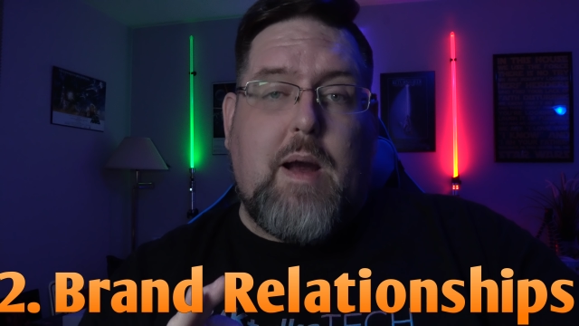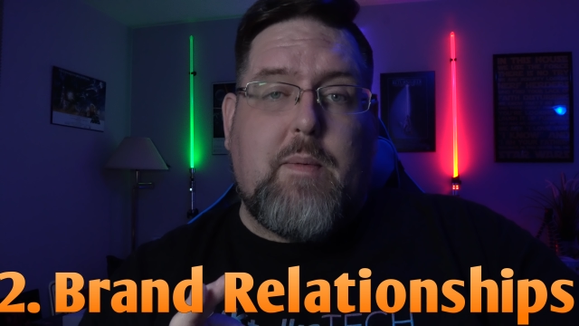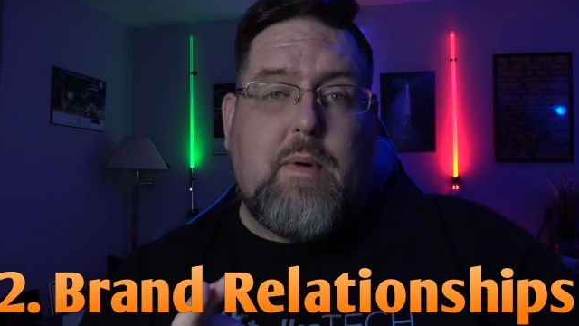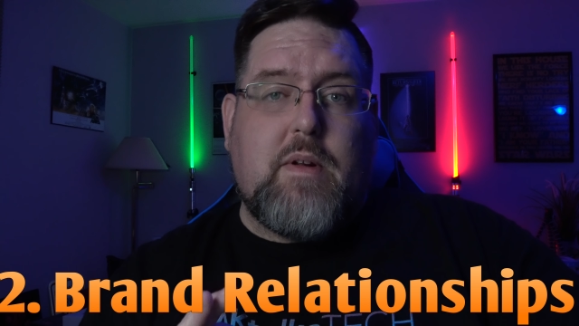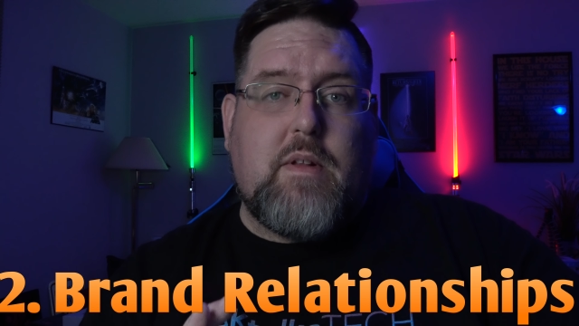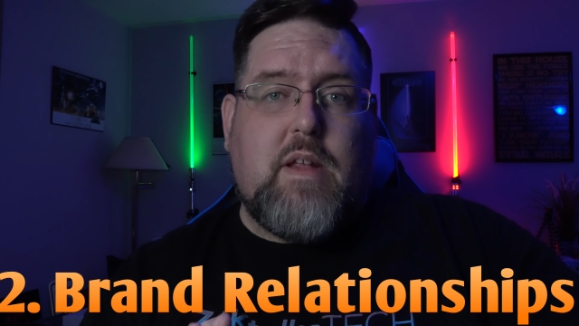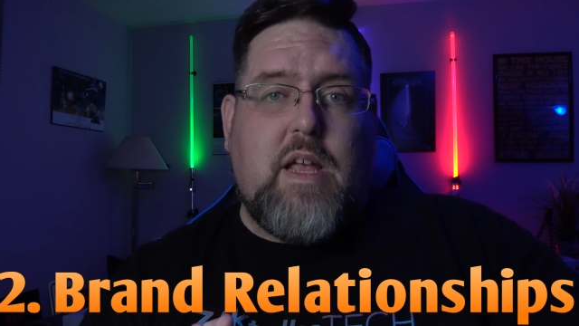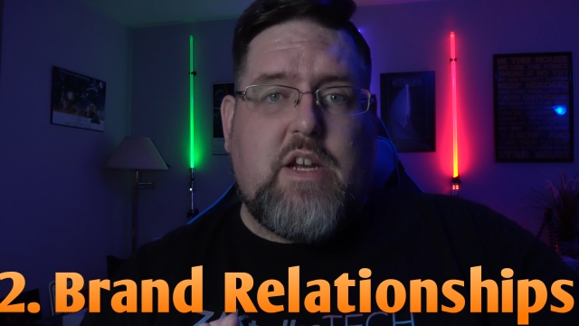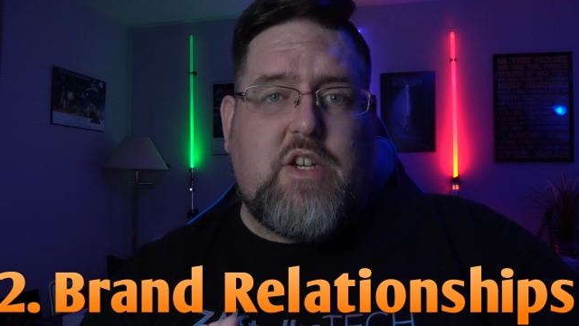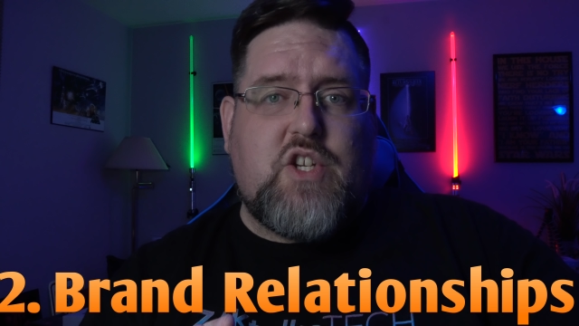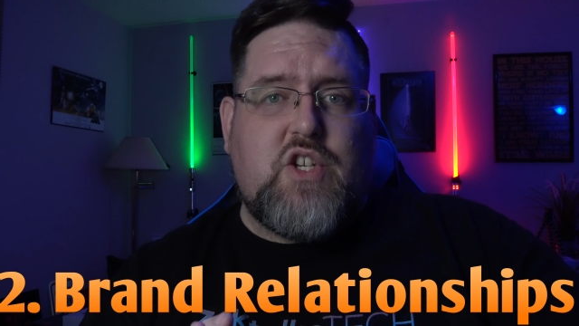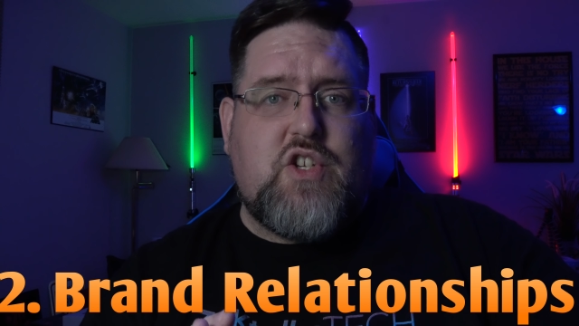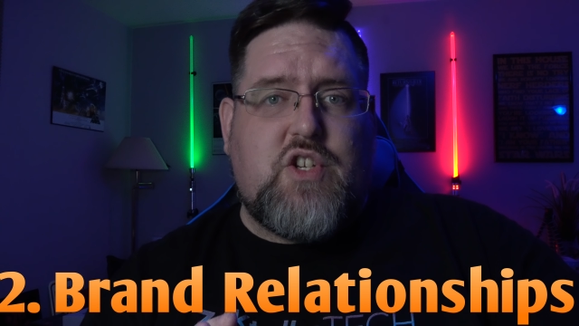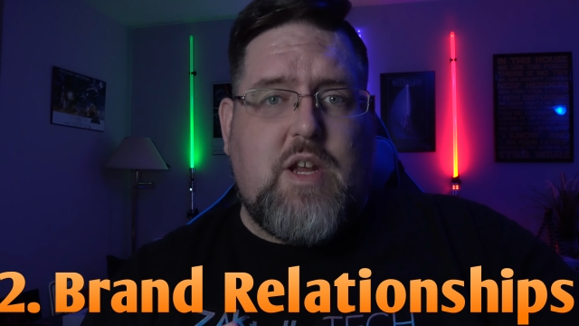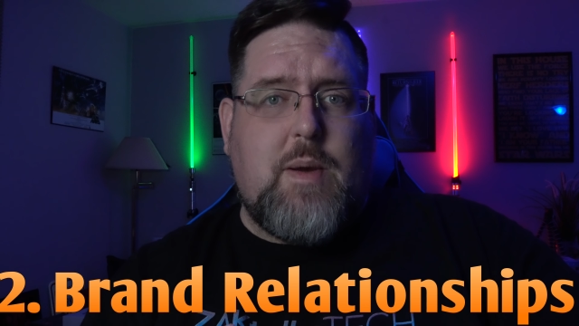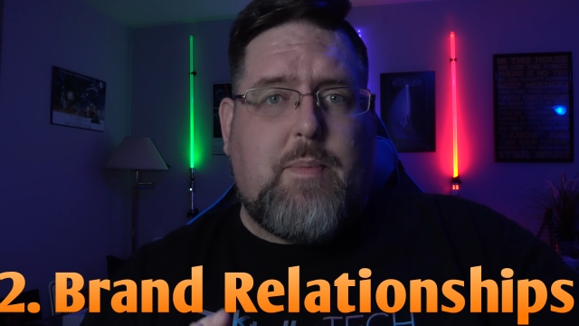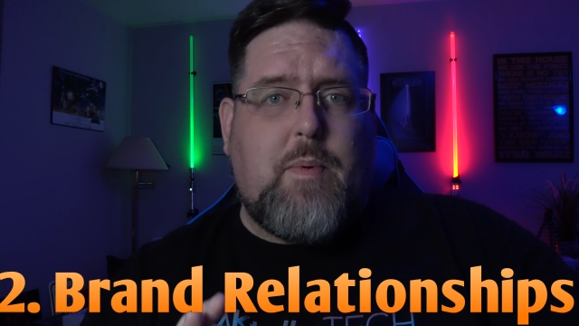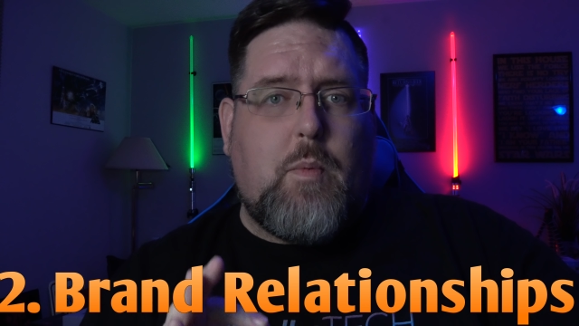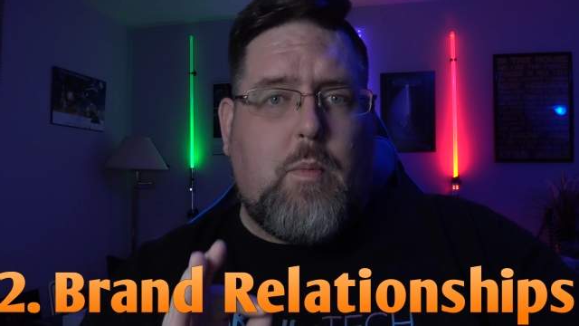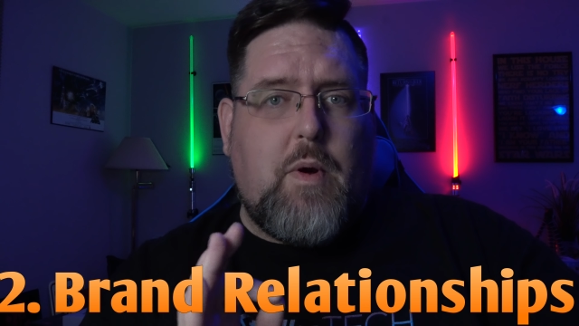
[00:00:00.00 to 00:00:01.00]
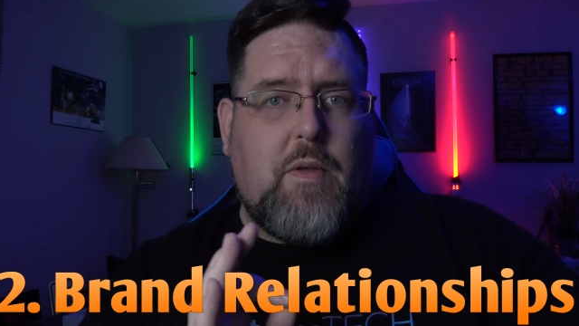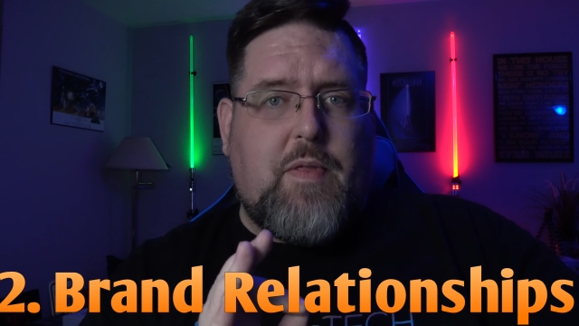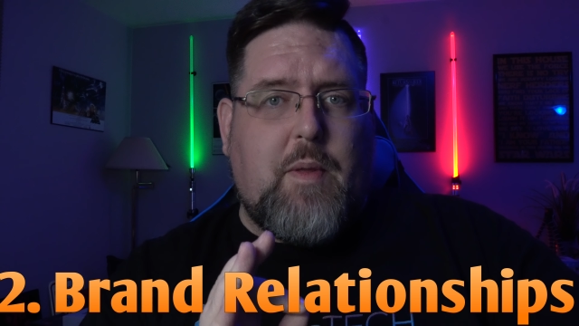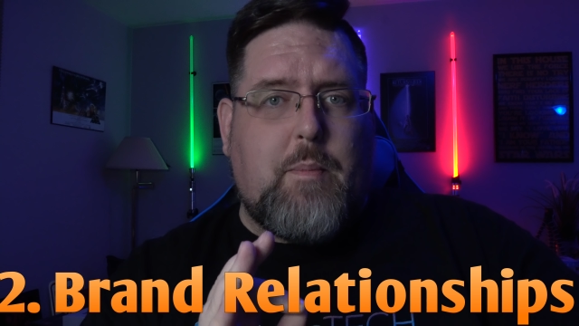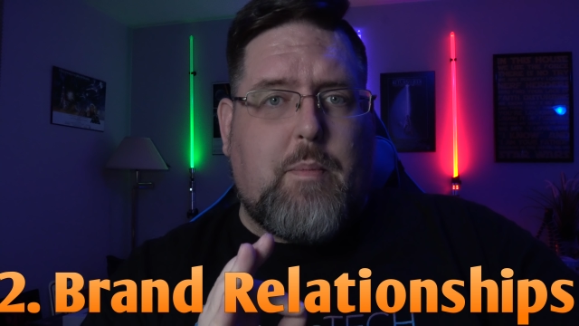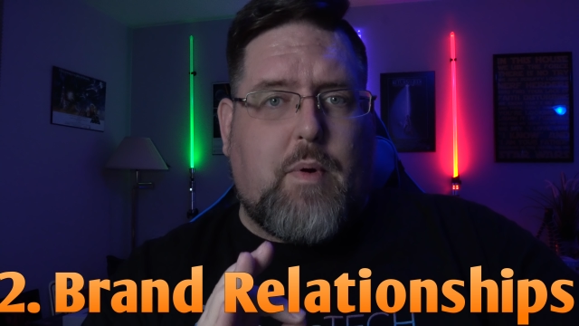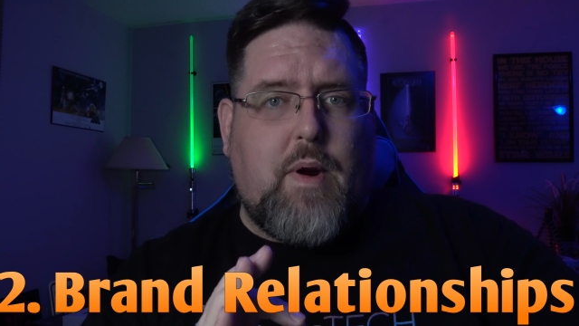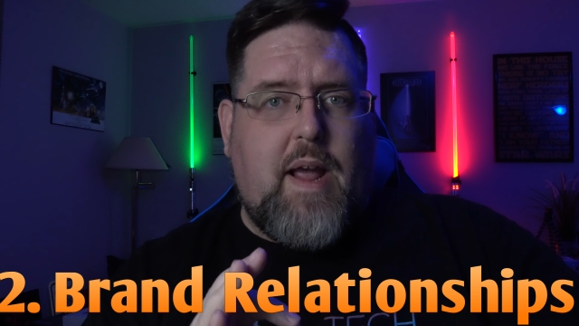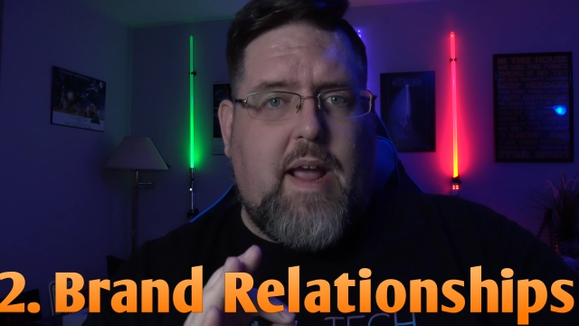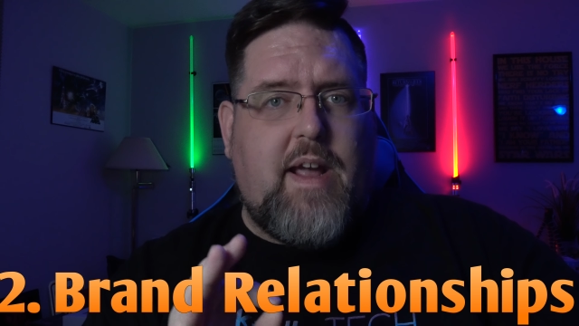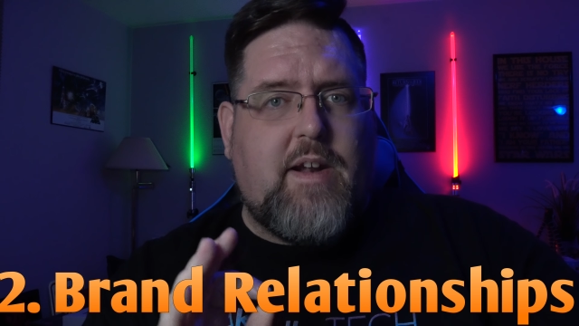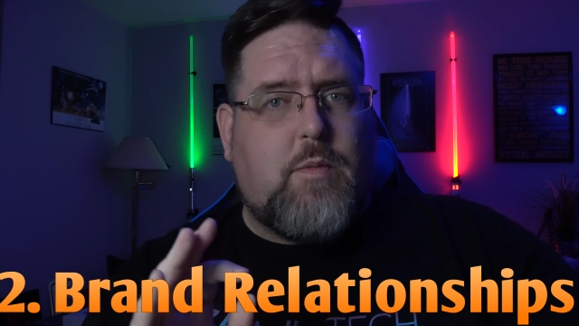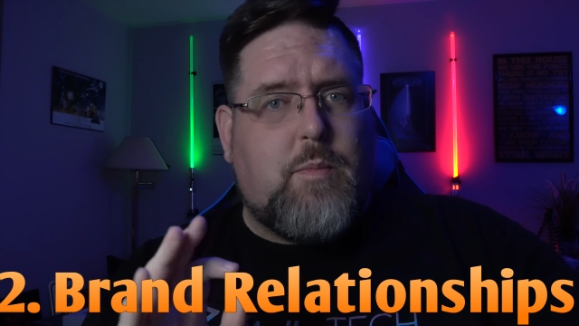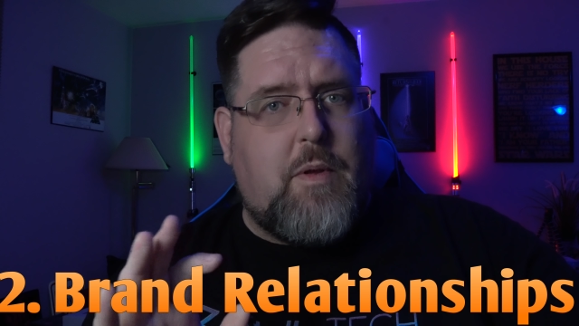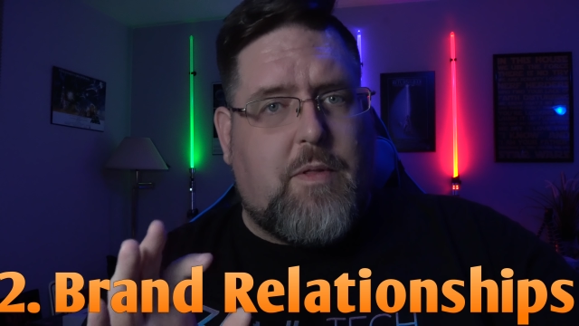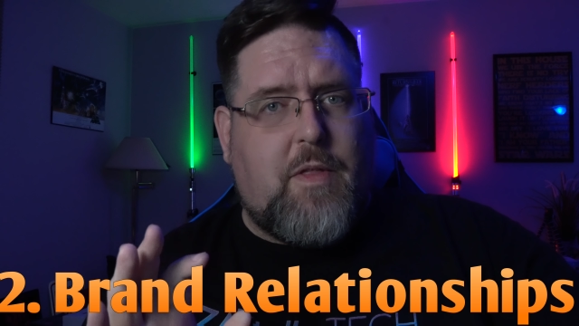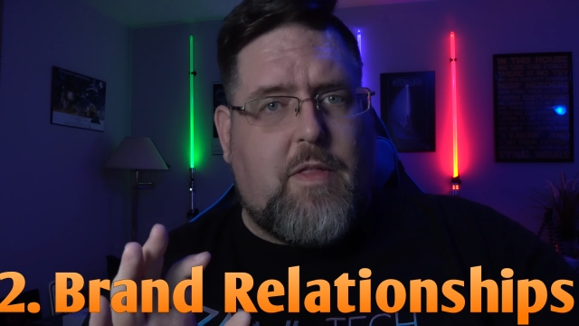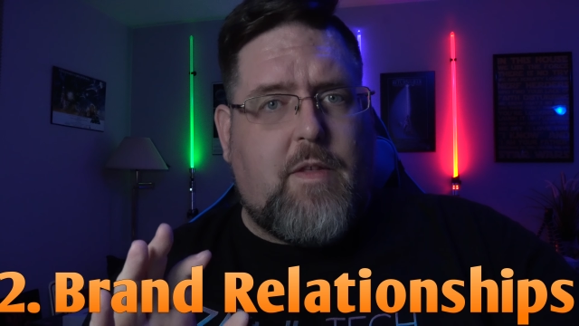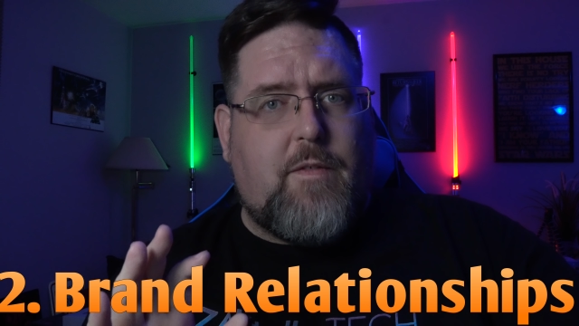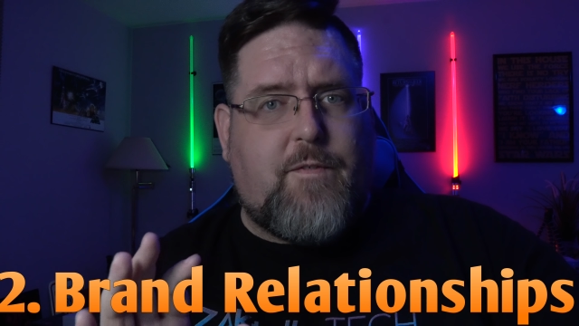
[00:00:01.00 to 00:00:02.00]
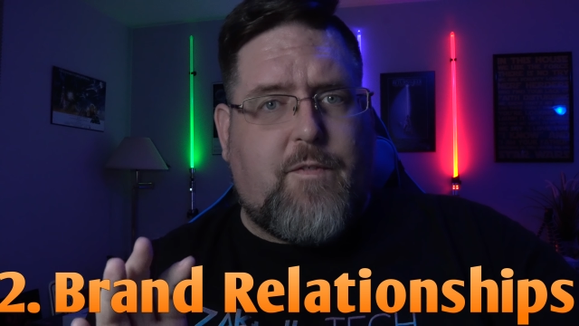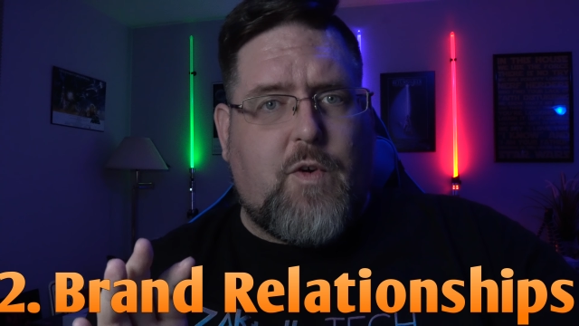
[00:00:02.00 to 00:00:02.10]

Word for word: relationship with the brand within the